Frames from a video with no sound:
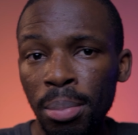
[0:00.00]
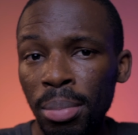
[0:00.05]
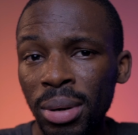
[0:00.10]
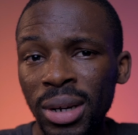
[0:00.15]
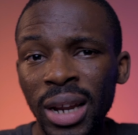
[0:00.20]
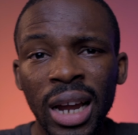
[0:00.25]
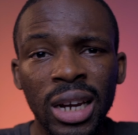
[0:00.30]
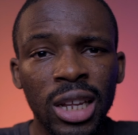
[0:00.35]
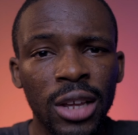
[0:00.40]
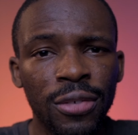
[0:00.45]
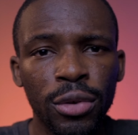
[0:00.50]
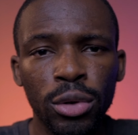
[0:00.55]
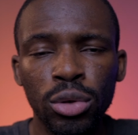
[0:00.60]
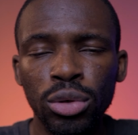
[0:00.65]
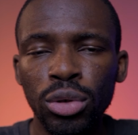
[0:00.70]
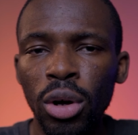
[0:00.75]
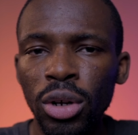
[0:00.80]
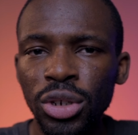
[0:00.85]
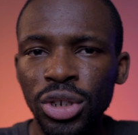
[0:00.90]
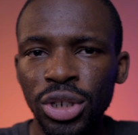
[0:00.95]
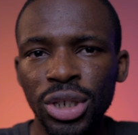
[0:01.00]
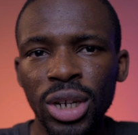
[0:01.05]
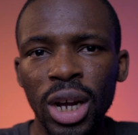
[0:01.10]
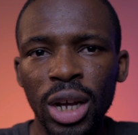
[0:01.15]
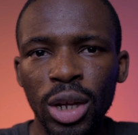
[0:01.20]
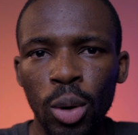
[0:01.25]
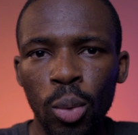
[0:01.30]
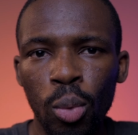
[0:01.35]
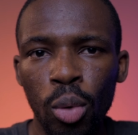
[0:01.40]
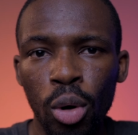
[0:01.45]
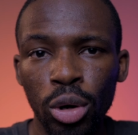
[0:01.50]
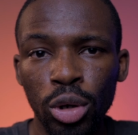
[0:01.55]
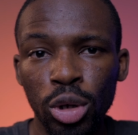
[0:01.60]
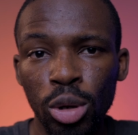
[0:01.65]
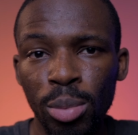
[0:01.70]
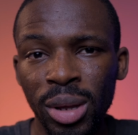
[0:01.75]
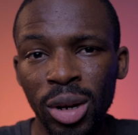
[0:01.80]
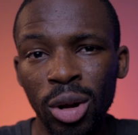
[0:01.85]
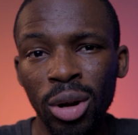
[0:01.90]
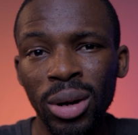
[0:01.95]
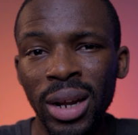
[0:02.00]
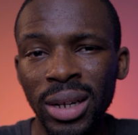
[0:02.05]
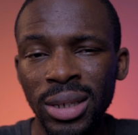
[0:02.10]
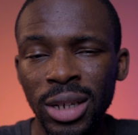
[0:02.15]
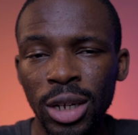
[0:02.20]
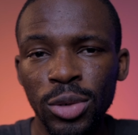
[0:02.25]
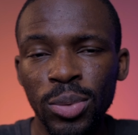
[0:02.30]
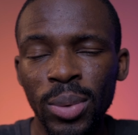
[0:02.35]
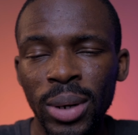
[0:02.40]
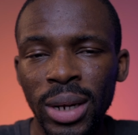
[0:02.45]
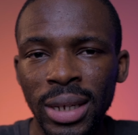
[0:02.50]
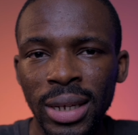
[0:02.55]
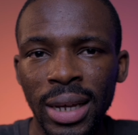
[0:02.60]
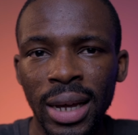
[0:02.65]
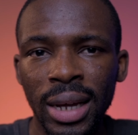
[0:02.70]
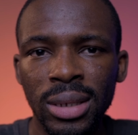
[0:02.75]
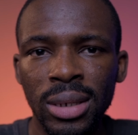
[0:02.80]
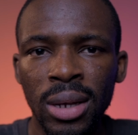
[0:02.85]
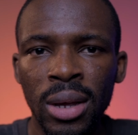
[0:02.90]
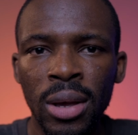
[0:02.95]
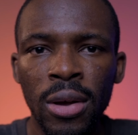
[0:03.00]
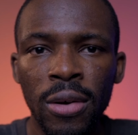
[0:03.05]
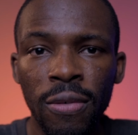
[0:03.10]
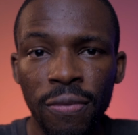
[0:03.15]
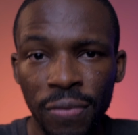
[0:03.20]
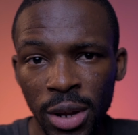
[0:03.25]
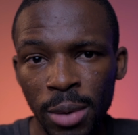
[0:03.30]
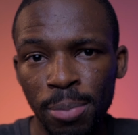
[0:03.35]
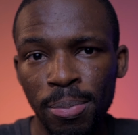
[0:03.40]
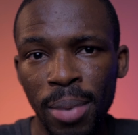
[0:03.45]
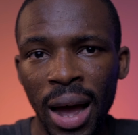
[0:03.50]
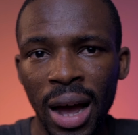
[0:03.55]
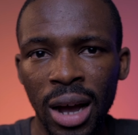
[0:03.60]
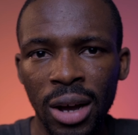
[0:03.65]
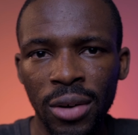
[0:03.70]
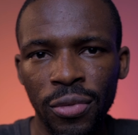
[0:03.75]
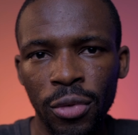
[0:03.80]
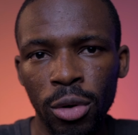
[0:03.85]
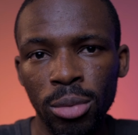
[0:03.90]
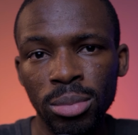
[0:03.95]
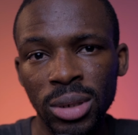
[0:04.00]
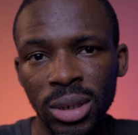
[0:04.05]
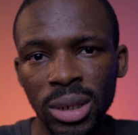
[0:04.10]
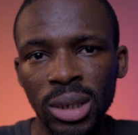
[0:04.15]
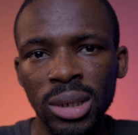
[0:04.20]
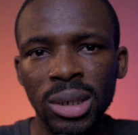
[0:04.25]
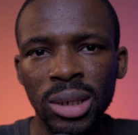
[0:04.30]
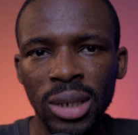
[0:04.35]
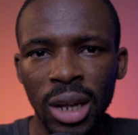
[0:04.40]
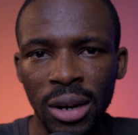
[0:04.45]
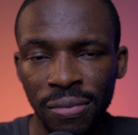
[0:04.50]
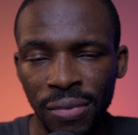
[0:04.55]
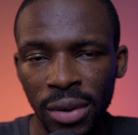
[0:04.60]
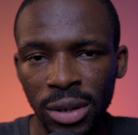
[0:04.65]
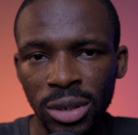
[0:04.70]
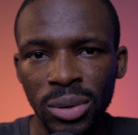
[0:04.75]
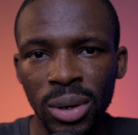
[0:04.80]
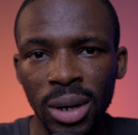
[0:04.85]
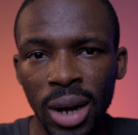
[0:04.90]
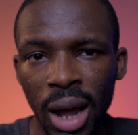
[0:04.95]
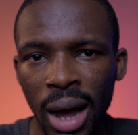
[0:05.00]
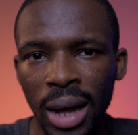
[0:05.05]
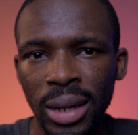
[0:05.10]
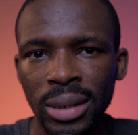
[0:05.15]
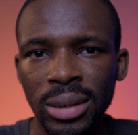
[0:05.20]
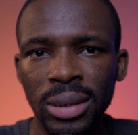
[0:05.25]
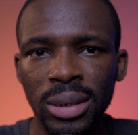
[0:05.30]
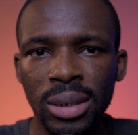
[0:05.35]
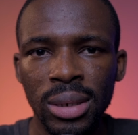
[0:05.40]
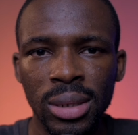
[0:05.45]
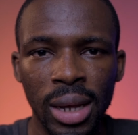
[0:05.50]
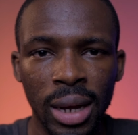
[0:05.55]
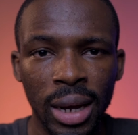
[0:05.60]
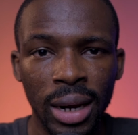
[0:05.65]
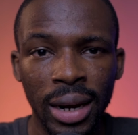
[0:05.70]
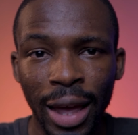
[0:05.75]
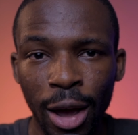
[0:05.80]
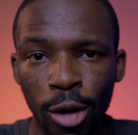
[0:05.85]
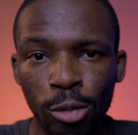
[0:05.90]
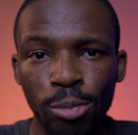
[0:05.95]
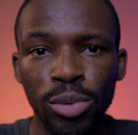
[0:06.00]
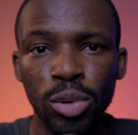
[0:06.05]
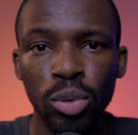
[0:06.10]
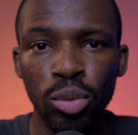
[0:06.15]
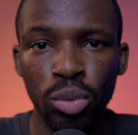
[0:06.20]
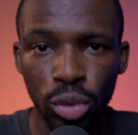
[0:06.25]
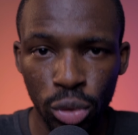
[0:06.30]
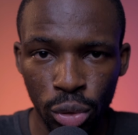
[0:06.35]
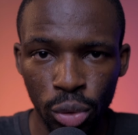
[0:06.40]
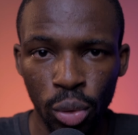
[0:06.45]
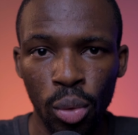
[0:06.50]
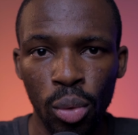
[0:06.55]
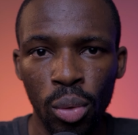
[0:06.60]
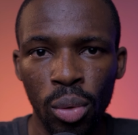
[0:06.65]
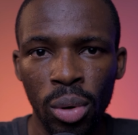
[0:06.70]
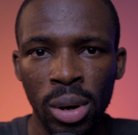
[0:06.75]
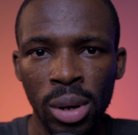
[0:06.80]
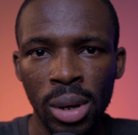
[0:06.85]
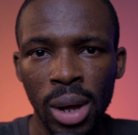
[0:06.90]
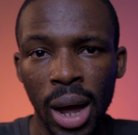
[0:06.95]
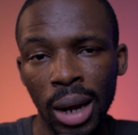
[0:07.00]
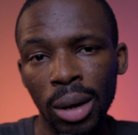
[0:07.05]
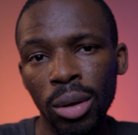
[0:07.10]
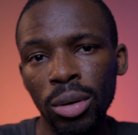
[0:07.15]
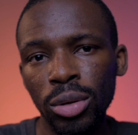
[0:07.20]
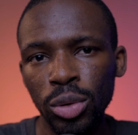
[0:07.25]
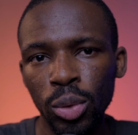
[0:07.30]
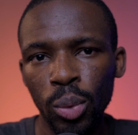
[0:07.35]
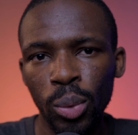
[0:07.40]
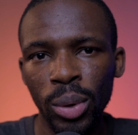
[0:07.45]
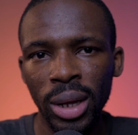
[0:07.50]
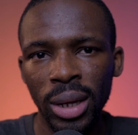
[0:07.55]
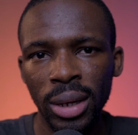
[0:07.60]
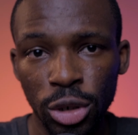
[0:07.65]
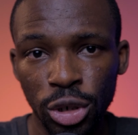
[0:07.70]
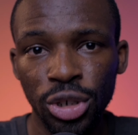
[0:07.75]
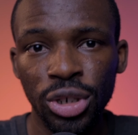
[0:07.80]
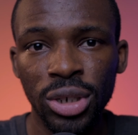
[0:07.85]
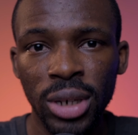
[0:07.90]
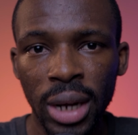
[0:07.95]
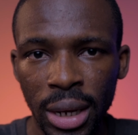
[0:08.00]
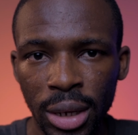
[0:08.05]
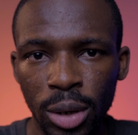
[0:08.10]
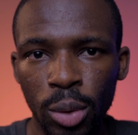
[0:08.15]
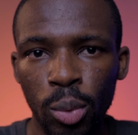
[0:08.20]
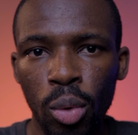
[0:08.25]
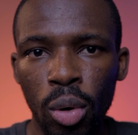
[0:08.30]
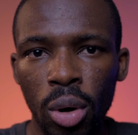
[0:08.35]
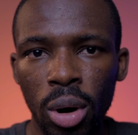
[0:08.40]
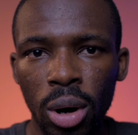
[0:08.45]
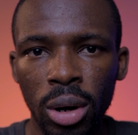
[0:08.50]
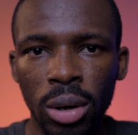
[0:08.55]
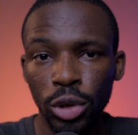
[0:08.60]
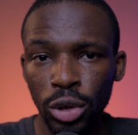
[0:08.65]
But then if you do not share your work, you may not necessarily get feedback from seasoned and veteran artists that can help you grow along the way. Share your work.